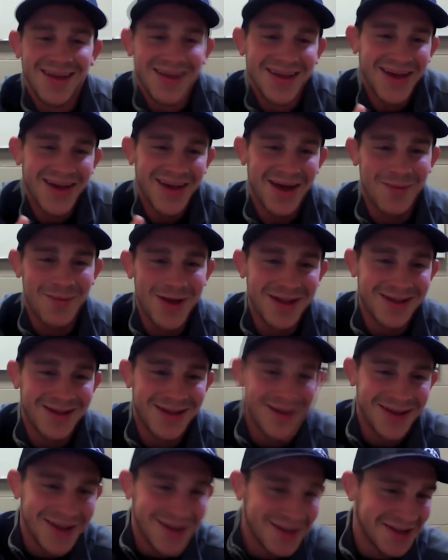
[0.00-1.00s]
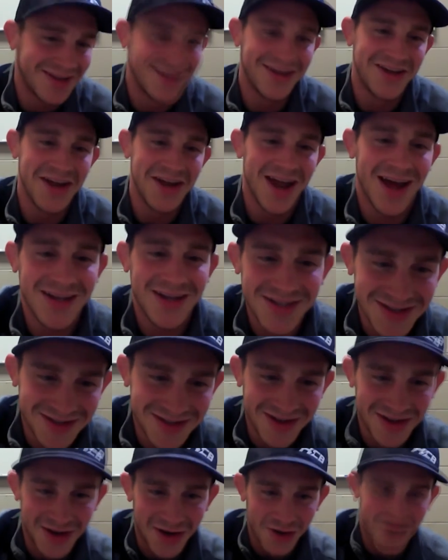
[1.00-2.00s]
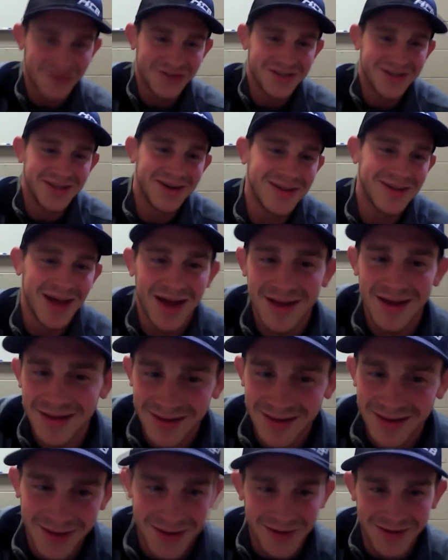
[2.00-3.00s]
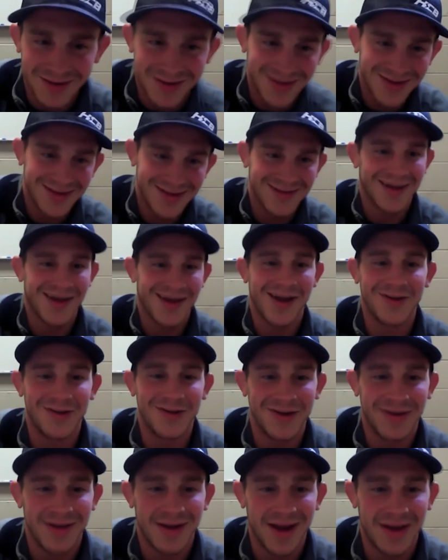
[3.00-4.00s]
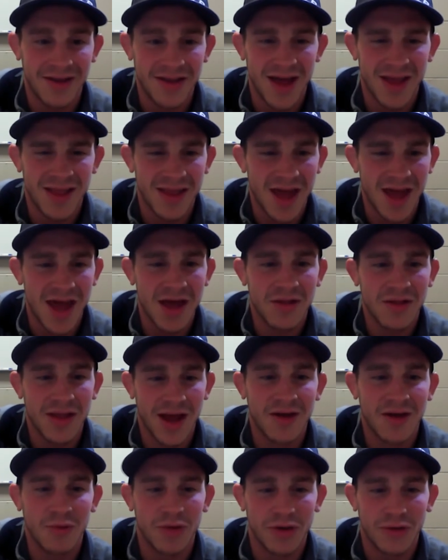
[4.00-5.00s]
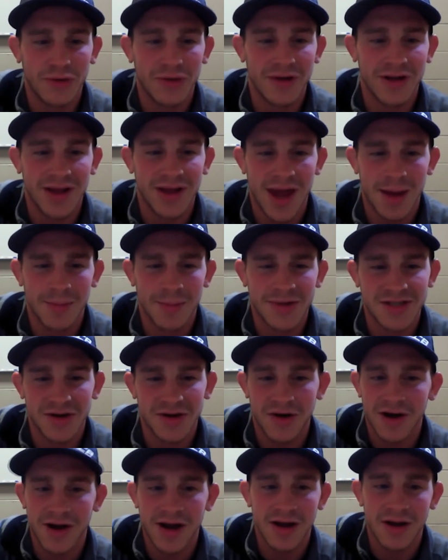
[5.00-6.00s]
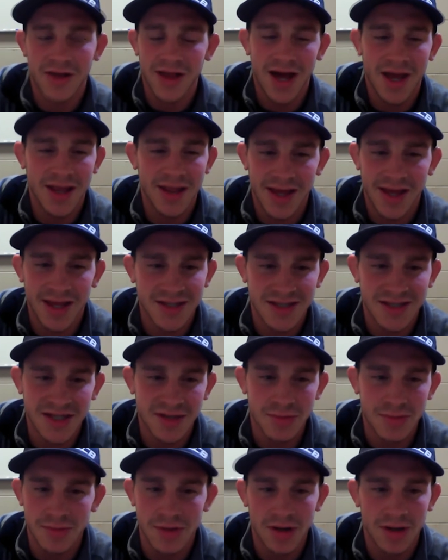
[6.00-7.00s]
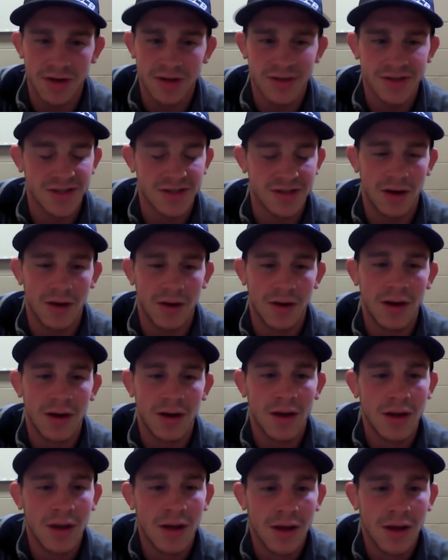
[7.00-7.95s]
Yeah, I mean, you can ask the coaches there that. I don't know. They had recruited Cam Tesari. I know that. And they had Steve Rebellers. So